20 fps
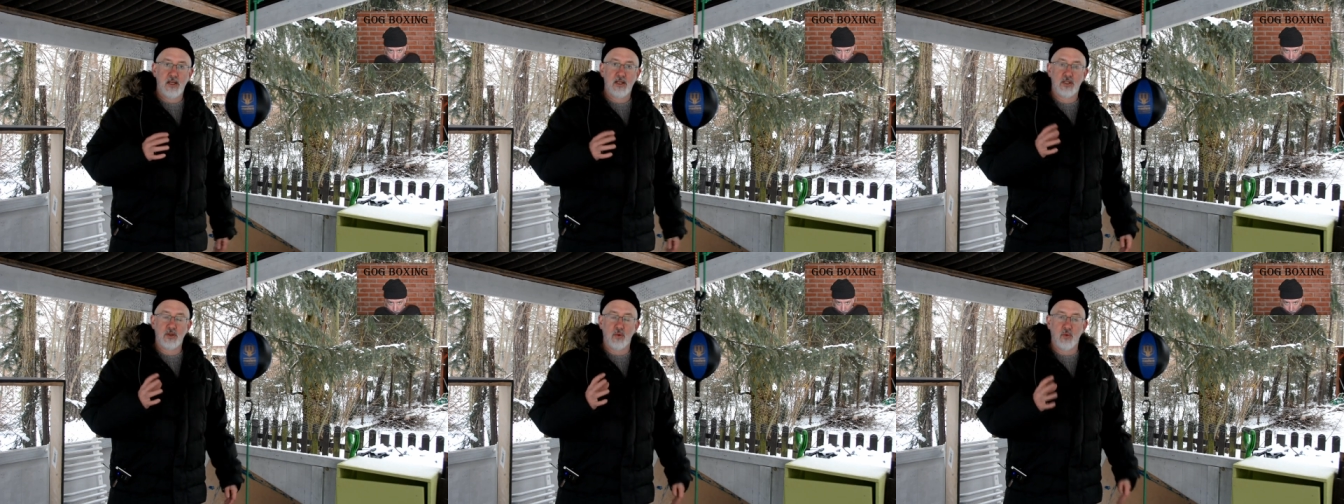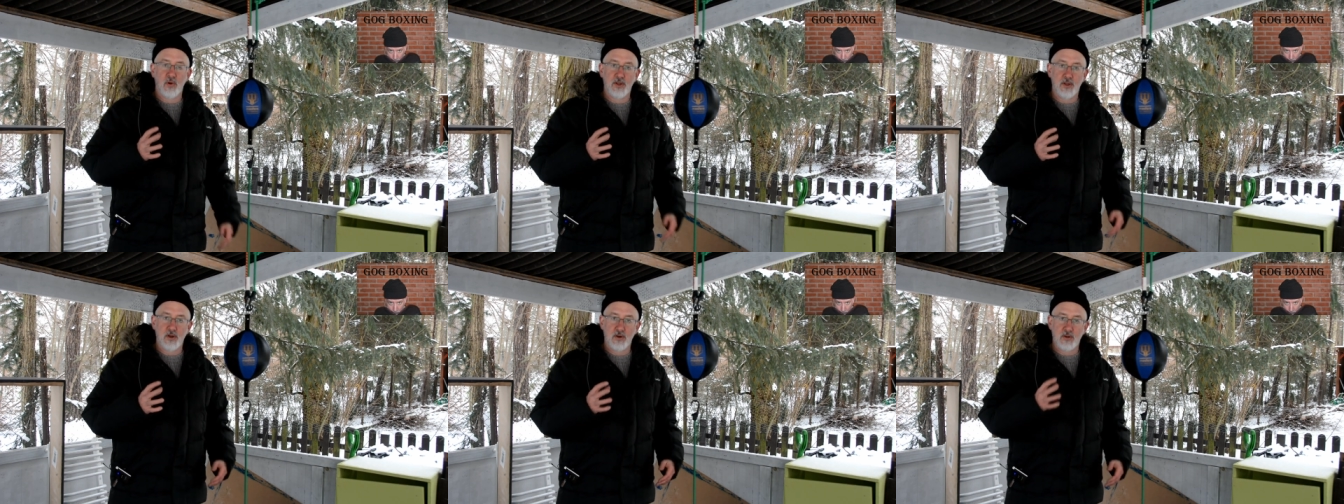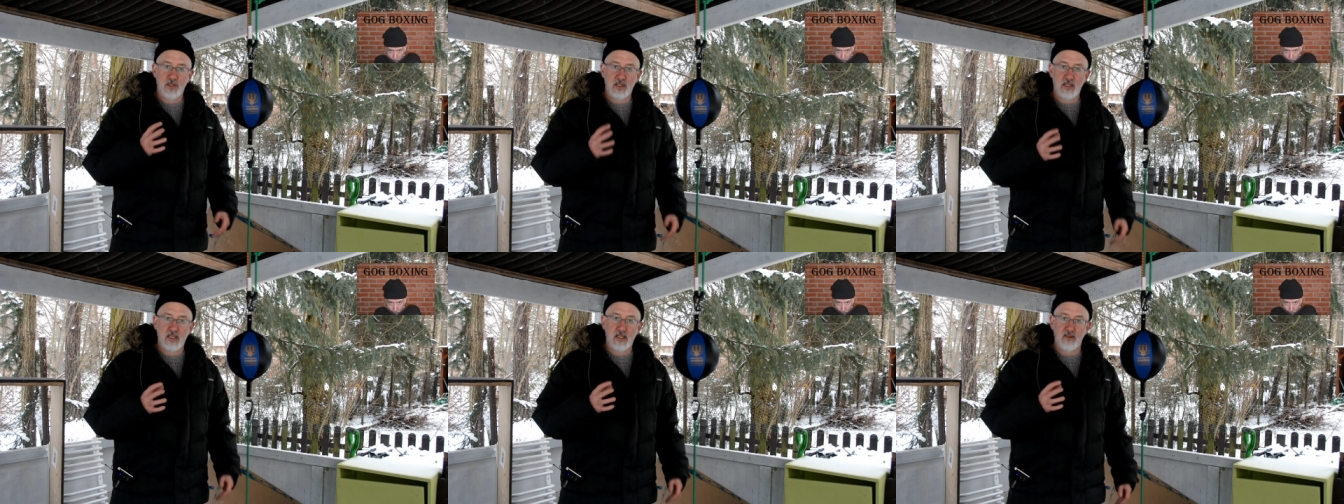to where they're
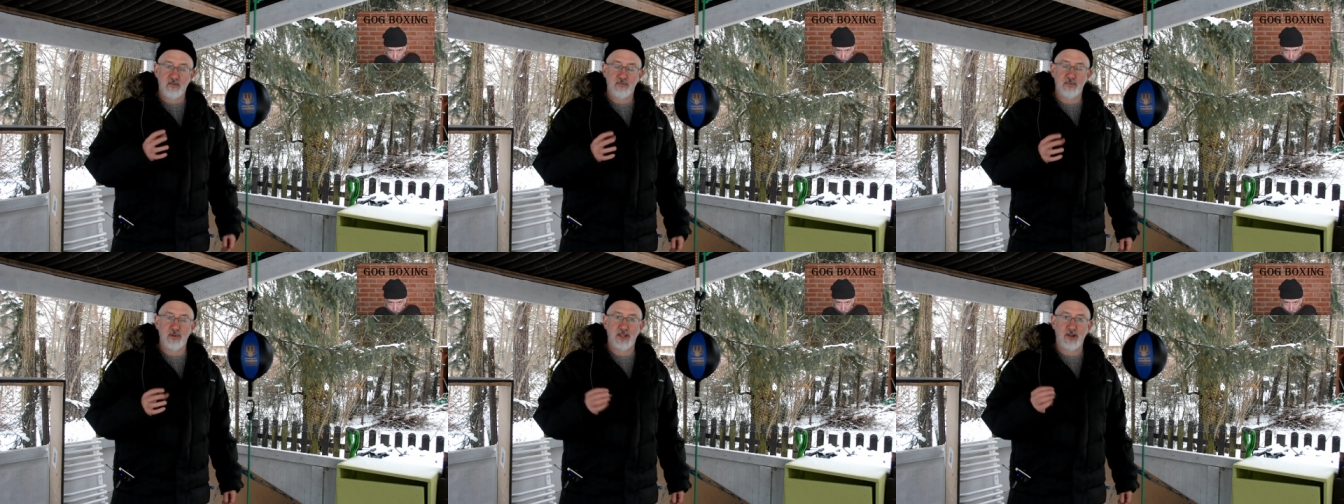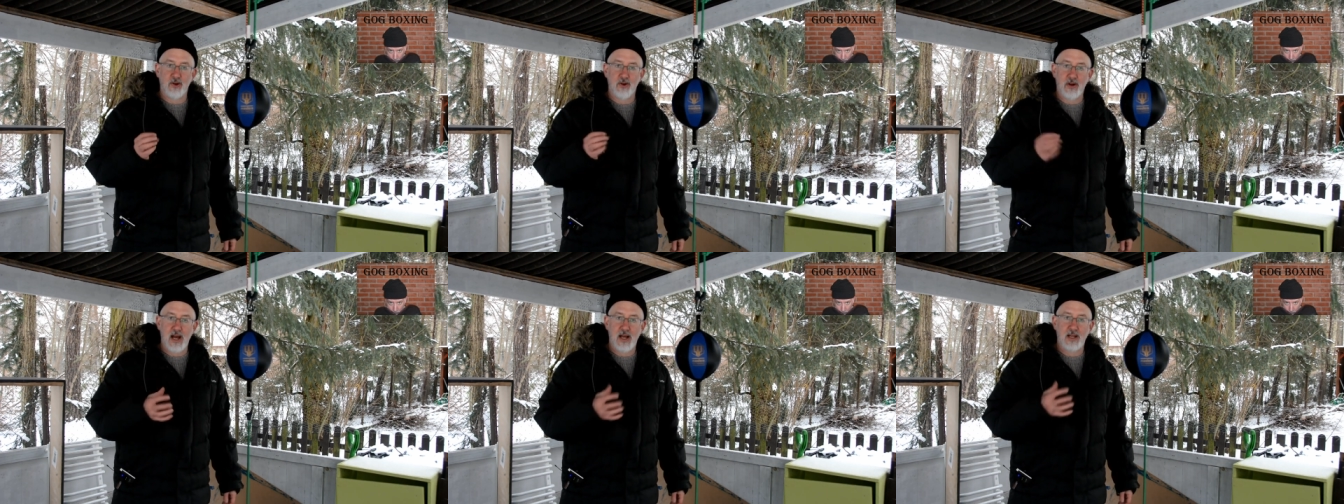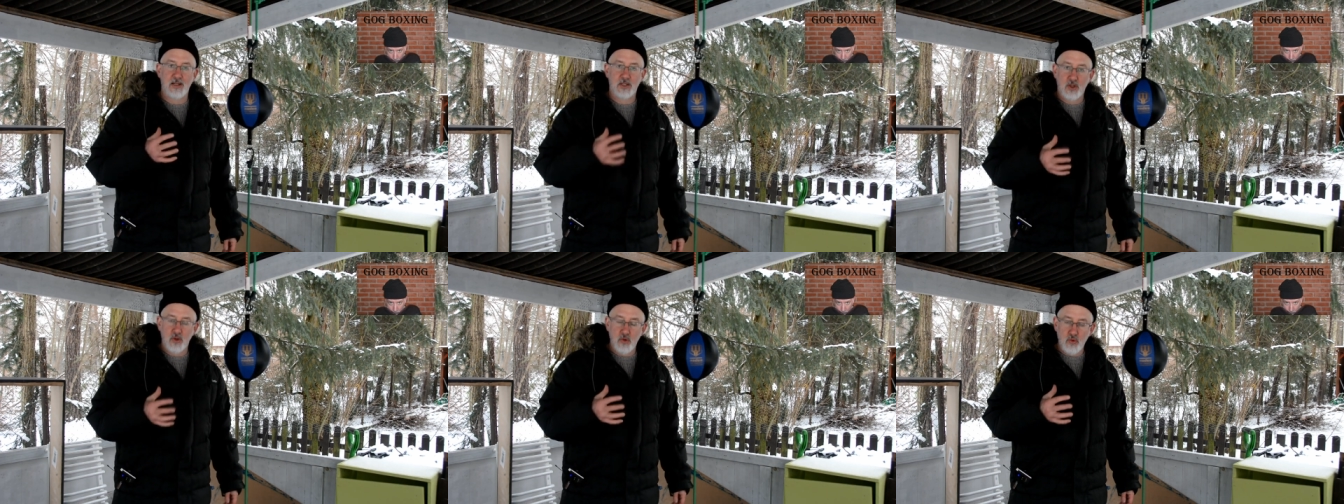stiff, but they're
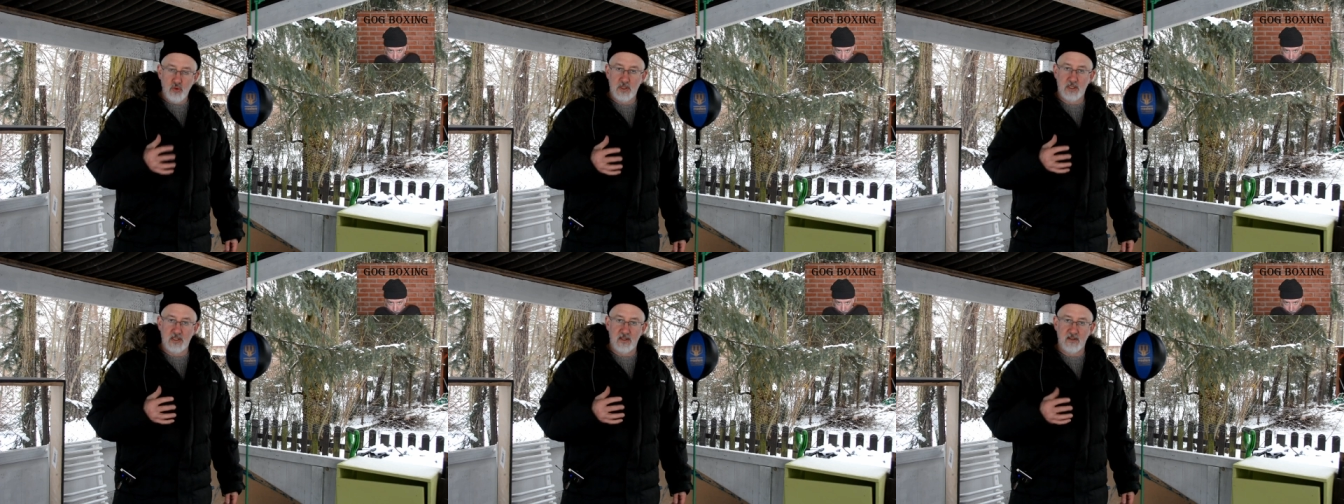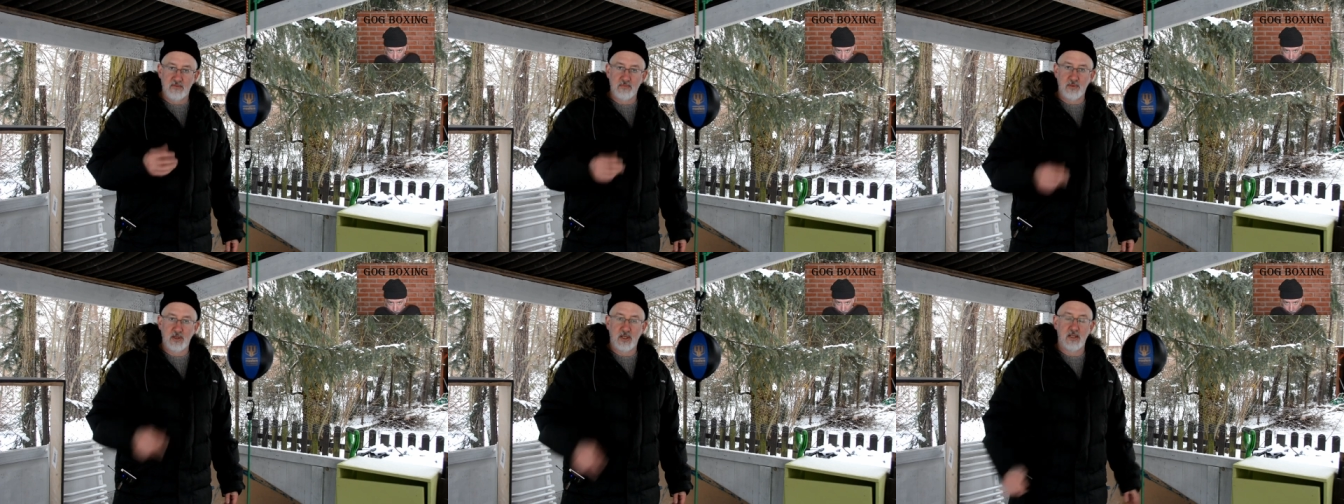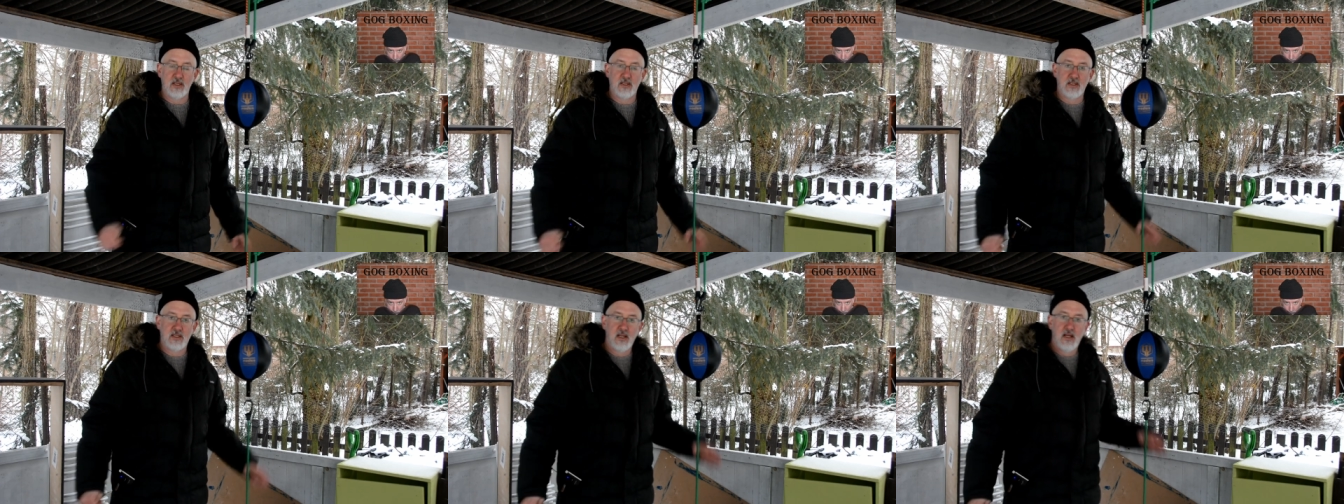not too stiff,
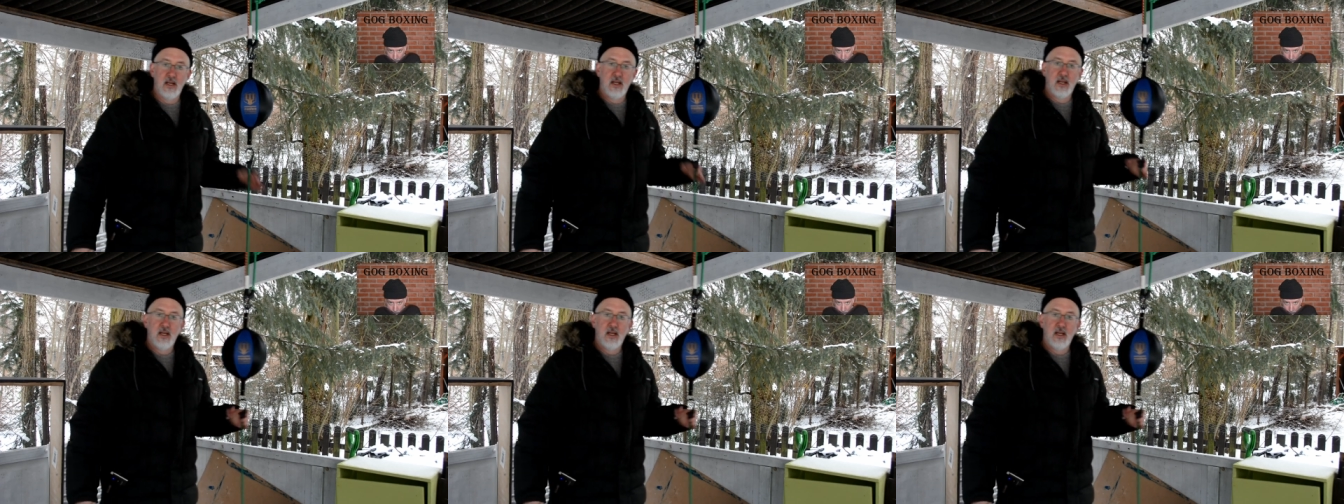because